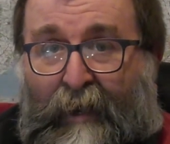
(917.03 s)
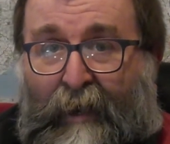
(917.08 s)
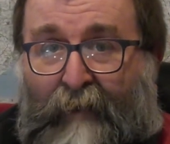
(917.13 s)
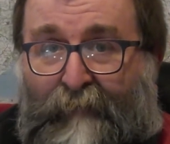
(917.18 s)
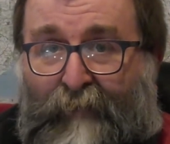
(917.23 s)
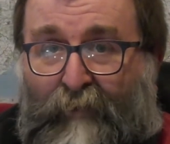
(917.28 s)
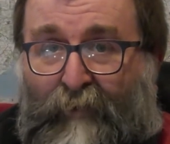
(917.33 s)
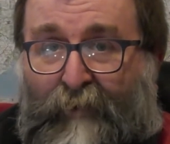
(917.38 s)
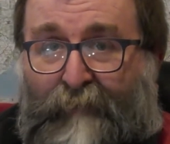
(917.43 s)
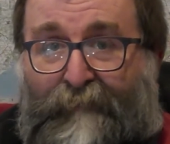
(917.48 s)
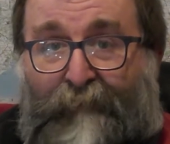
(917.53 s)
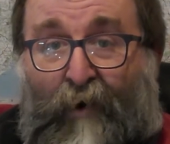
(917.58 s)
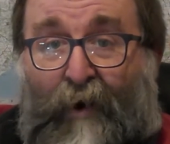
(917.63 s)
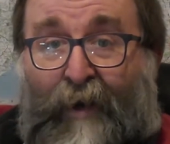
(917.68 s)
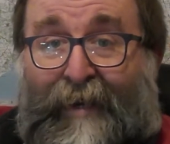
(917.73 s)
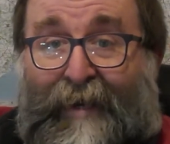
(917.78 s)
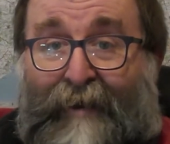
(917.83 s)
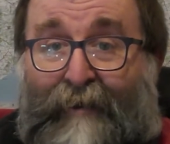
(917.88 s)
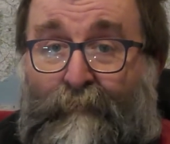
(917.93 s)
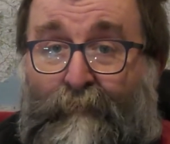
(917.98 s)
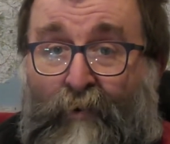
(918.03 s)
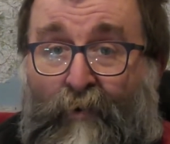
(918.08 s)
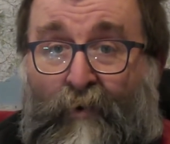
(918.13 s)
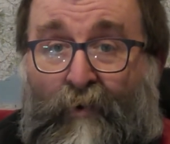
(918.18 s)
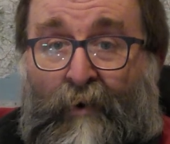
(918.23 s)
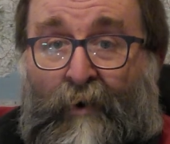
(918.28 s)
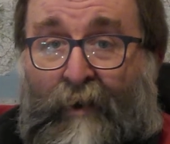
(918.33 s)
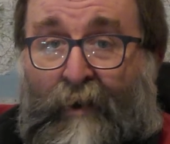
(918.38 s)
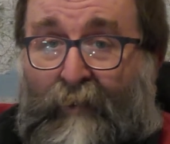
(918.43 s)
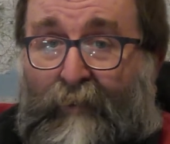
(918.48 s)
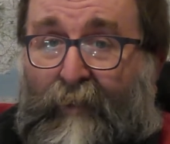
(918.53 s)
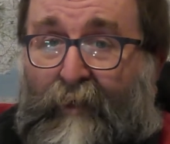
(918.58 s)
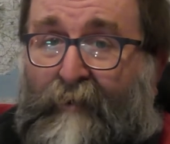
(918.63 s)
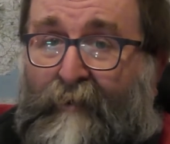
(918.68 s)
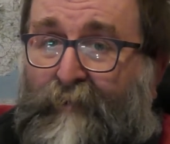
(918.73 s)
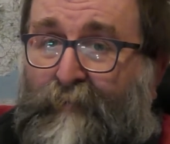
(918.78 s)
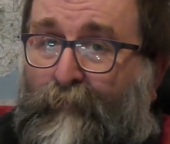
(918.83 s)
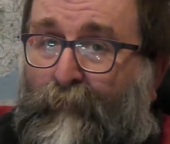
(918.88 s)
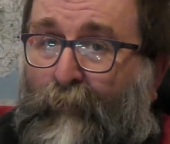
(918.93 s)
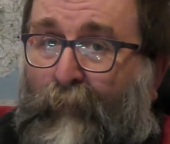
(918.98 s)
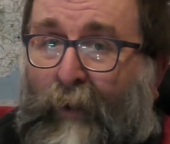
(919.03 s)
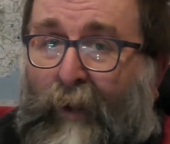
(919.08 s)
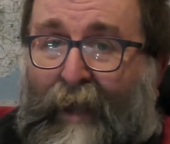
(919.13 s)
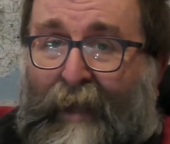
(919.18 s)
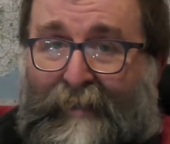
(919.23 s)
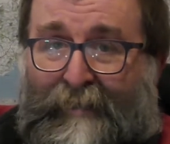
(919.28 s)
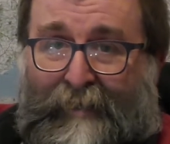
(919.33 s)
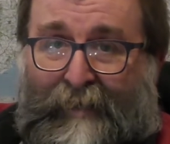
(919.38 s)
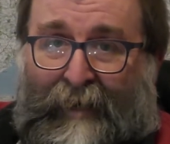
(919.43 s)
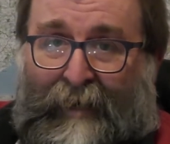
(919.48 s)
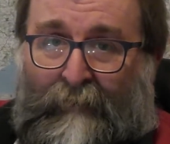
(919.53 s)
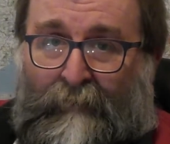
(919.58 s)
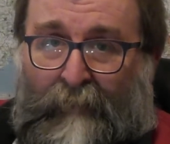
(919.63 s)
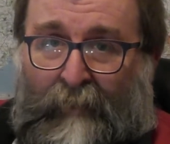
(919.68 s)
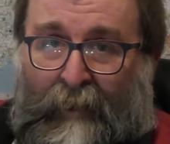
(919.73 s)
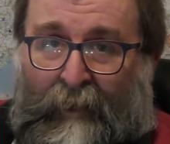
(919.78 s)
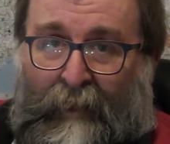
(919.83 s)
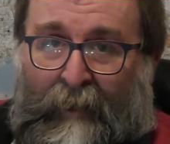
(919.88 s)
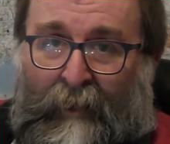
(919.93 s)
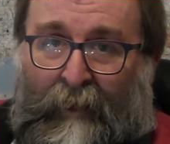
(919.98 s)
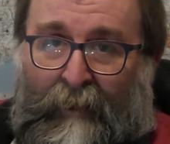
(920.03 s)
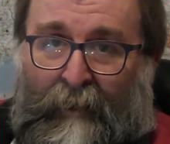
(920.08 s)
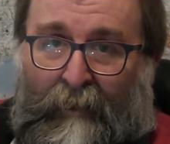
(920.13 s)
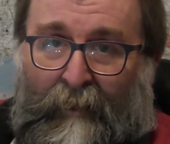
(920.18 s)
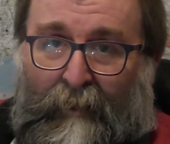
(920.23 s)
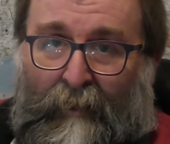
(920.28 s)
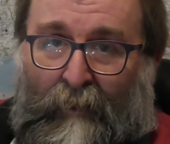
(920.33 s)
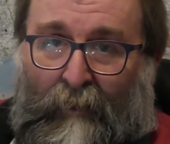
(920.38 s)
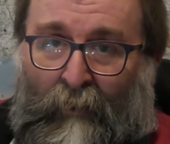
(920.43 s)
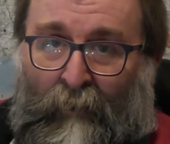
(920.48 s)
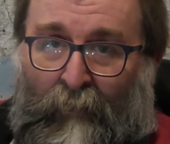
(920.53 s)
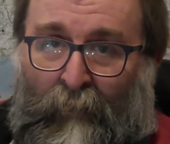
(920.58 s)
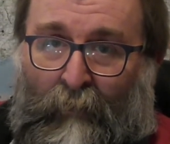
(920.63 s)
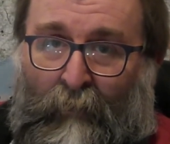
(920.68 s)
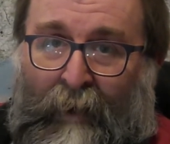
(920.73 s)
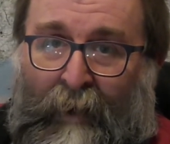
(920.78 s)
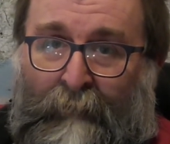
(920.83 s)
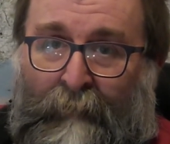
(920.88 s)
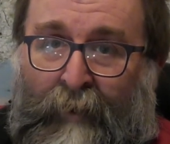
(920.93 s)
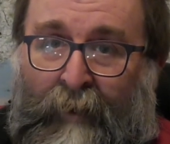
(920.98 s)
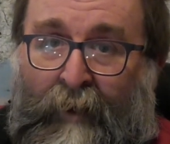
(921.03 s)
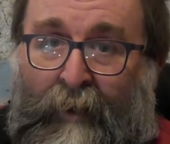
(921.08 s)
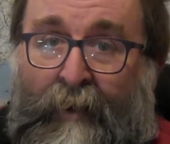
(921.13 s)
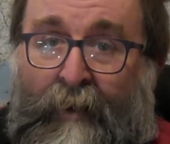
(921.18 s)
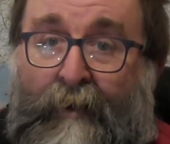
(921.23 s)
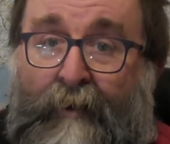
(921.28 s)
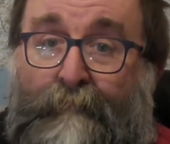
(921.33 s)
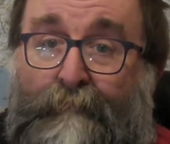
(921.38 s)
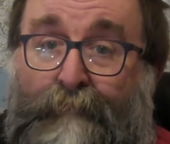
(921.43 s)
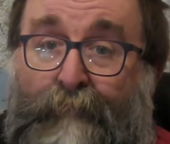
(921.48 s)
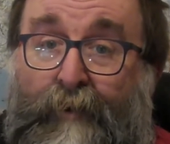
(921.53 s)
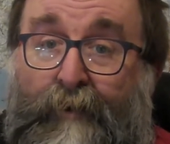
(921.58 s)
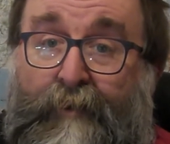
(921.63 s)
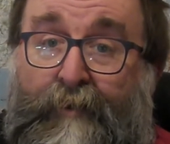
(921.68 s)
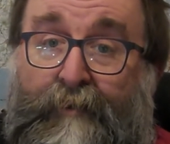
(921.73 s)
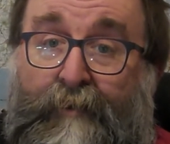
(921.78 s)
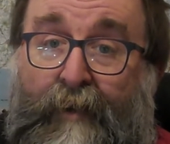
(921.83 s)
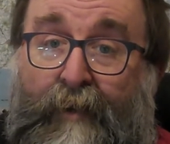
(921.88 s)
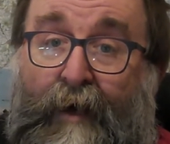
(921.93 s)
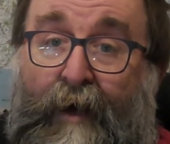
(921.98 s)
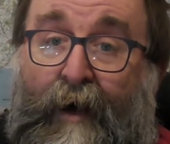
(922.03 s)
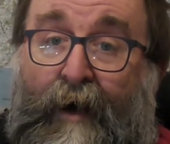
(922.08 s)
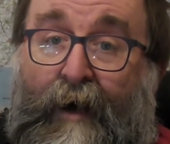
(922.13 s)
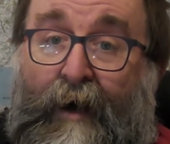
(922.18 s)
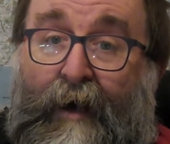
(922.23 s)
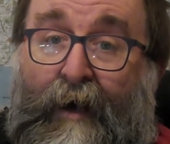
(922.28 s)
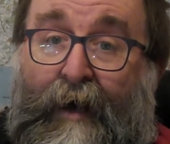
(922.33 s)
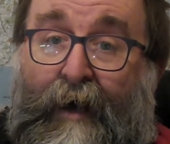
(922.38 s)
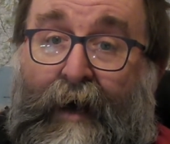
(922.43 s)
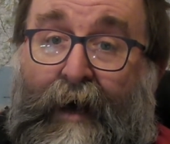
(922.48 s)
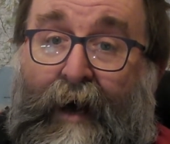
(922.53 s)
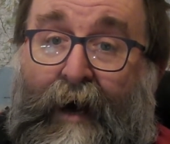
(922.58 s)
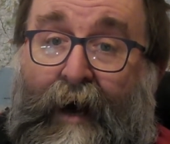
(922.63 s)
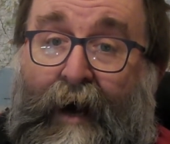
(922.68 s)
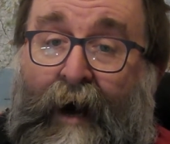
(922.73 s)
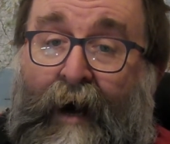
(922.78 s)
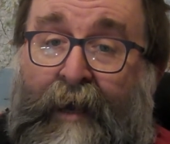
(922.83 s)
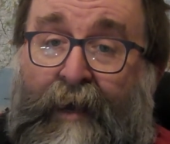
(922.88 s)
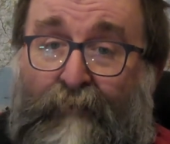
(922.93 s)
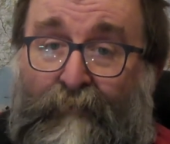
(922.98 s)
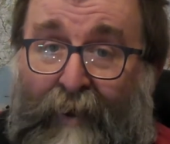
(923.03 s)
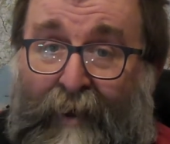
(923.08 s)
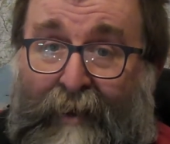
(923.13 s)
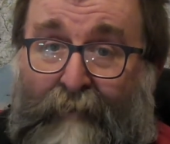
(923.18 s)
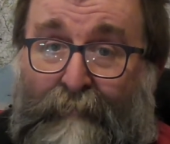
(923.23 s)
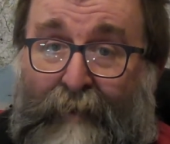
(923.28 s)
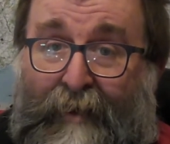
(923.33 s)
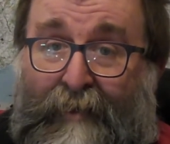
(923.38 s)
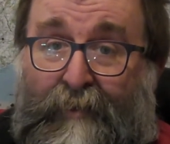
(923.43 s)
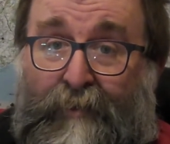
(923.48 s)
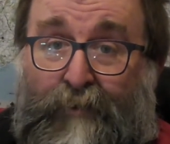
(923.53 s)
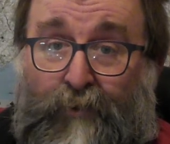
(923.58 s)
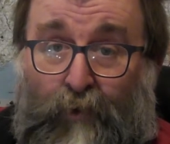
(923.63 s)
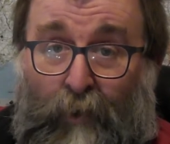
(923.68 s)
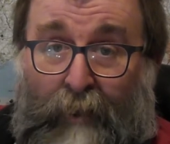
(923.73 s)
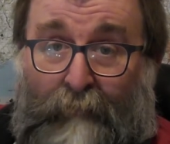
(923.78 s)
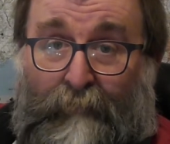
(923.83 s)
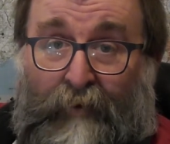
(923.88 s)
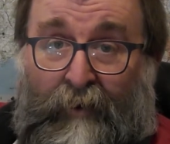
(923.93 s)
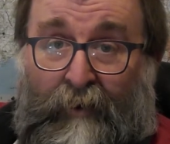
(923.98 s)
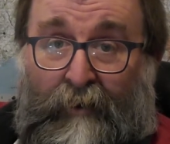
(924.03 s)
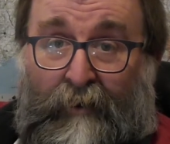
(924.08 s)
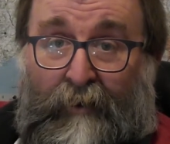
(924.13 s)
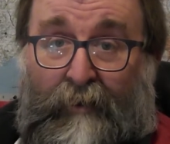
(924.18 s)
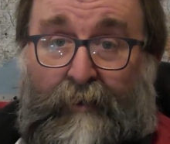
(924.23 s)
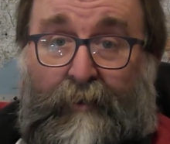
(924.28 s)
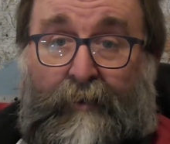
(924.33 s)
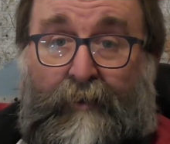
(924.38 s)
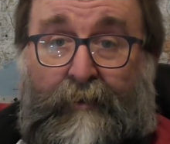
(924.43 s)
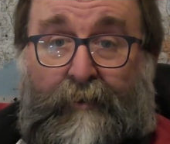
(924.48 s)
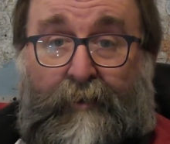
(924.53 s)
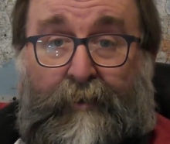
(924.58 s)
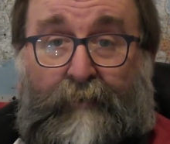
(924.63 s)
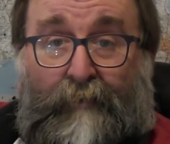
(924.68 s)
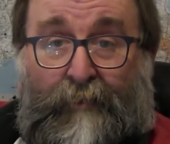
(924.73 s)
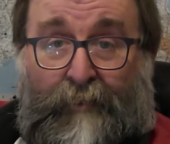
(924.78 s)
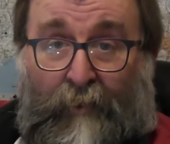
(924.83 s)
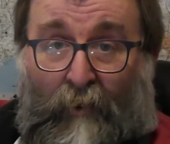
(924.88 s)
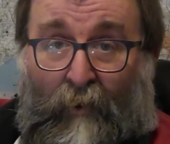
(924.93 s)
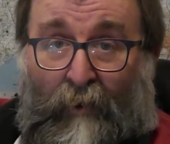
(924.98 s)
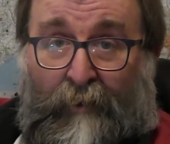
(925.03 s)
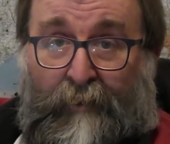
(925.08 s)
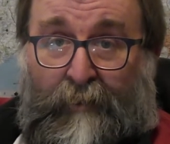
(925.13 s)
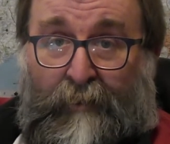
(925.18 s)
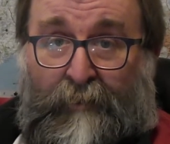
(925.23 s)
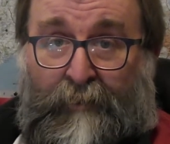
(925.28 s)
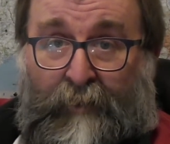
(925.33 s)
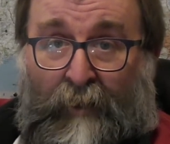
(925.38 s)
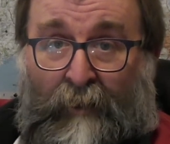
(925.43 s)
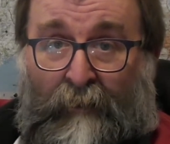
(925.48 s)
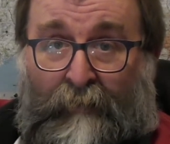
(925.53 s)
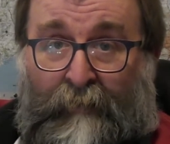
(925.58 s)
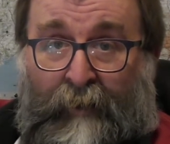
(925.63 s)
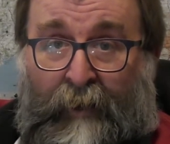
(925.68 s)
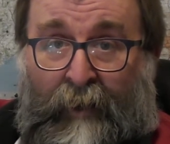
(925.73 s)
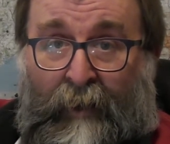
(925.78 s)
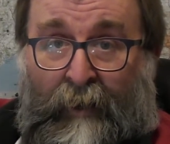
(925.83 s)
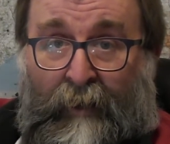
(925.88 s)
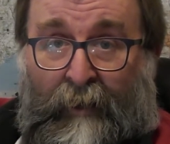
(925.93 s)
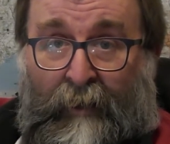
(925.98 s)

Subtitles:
If you want to find out more, there is plenty out there on the web, but I can recommend a trip to a Scottish distillery,